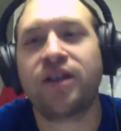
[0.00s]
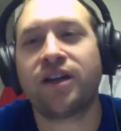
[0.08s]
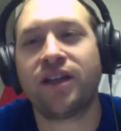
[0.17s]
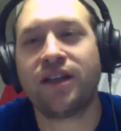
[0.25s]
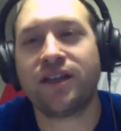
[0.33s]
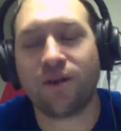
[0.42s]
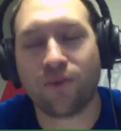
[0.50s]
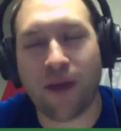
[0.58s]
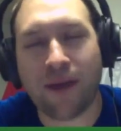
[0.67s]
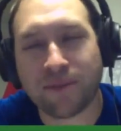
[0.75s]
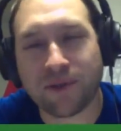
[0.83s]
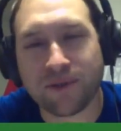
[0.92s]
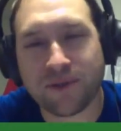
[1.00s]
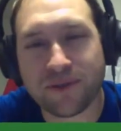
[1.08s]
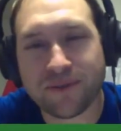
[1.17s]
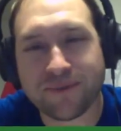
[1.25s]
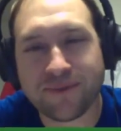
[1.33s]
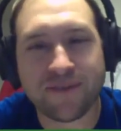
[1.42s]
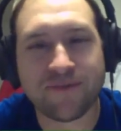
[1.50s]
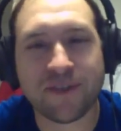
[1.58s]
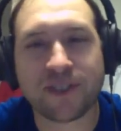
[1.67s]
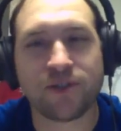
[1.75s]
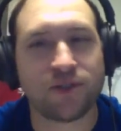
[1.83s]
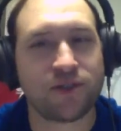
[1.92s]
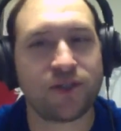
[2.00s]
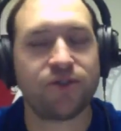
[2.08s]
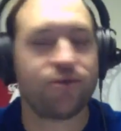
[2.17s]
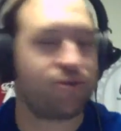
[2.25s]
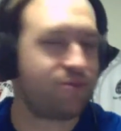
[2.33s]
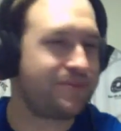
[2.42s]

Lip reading: Glendale Raptors. Victor, to you.